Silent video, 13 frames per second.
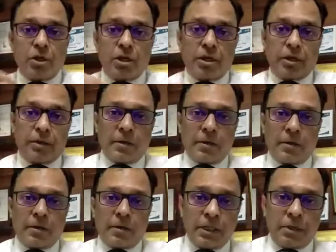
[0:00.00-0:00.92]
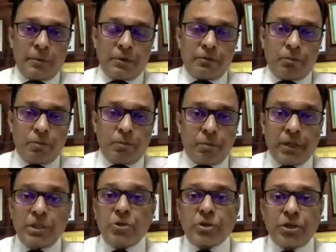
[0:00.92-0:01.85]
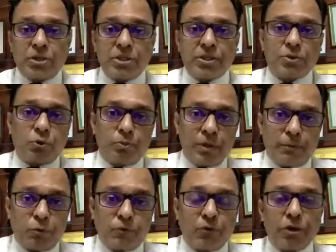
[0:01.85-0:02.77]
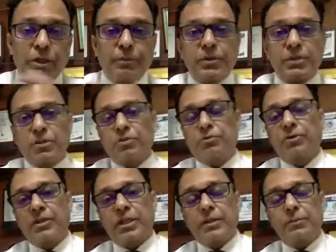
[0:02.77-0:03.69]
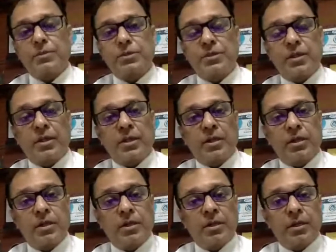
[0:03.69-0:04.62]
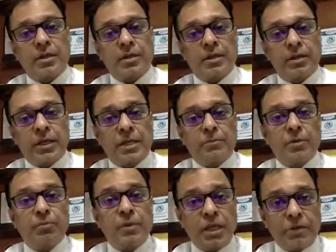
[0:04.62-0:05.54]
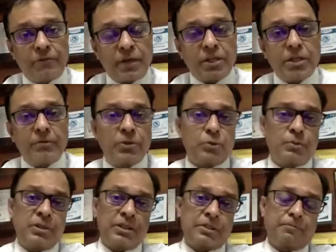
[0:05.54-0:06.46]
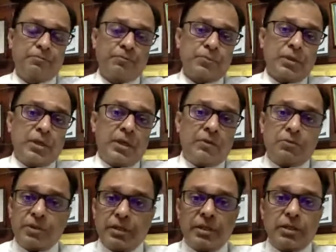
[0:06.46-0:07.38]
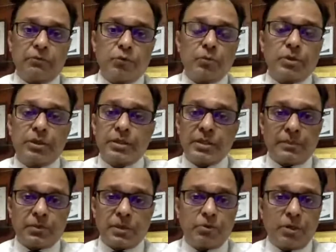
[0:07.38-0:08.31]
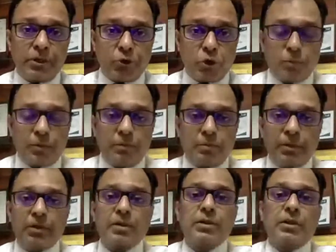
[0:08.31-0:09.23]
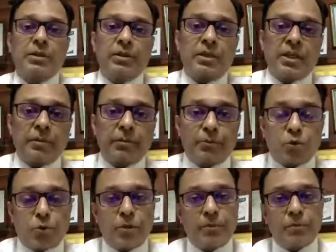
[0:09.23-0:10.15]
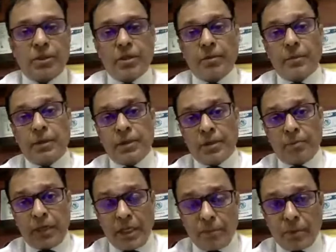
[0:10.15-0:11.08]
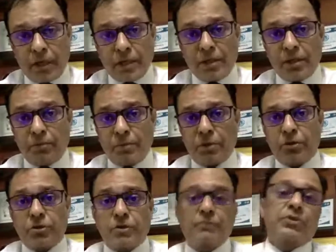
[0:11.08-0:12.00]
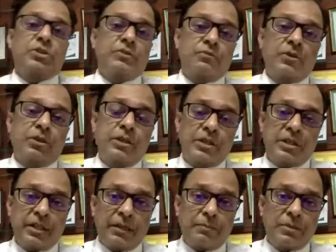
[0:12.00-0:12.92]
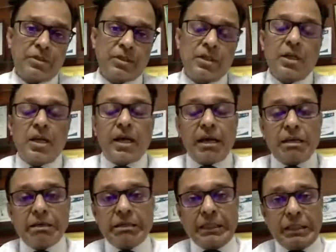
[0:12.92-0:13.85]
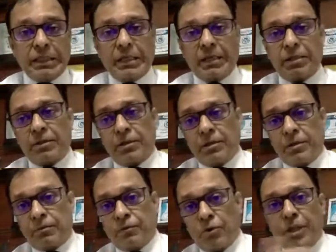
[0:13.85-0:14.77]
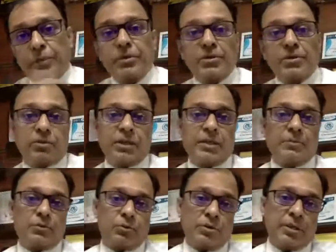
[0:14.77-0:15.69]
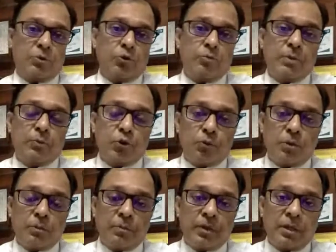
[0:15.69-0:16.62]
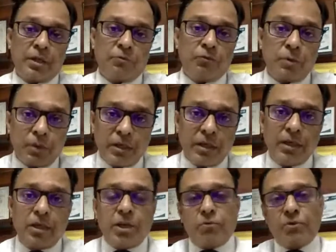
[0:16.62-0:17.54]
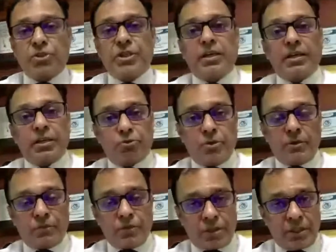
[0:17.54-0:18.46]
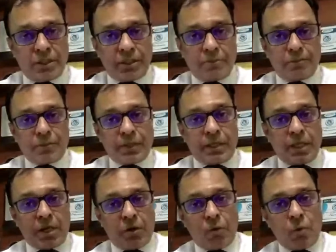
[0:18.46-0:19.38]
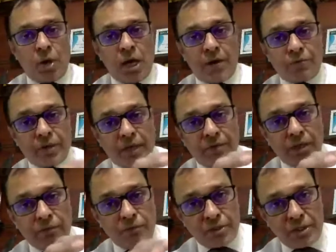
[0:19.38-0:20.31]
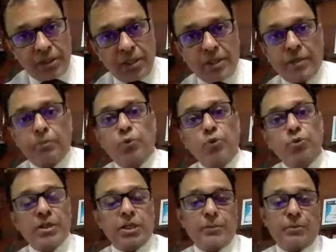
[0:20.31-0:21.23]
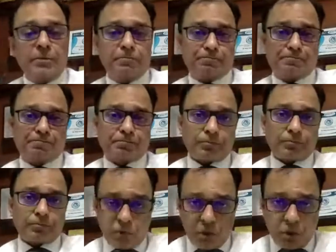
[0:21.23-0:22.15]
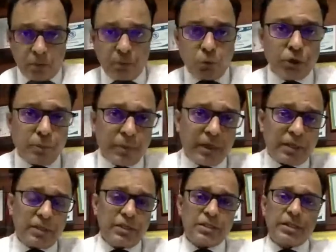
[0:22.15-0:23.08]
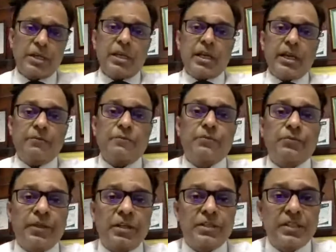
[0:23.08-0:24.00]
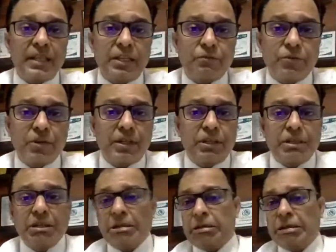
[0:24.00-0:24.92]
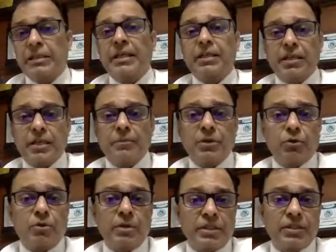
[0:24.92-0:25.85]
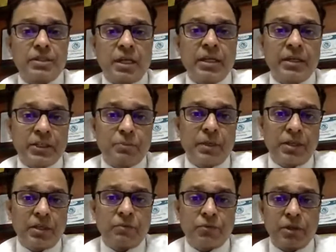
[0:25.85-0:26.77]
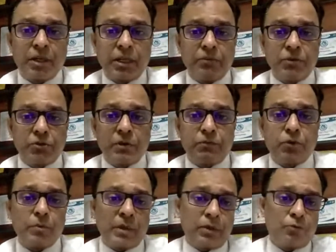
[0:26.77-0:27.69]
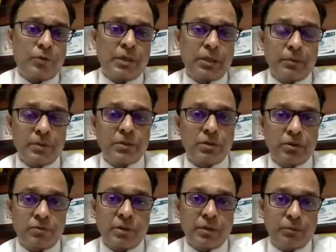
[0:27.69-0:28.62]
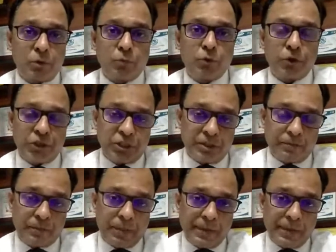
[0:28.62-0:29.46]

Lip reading: There will be many occasions, could be up to 40% of the times, there can be a male factor, which means everything in the woman is absolutely normal, but there can be problem in the male partner, because of which infertility happens. And there are 40% of the times there could be problem in women, which can lead to infertility. Now, after having investigated both the couple, both the partners, if there is still infertility, then that can be called as unexplained infertility, which will form around 20% of the population.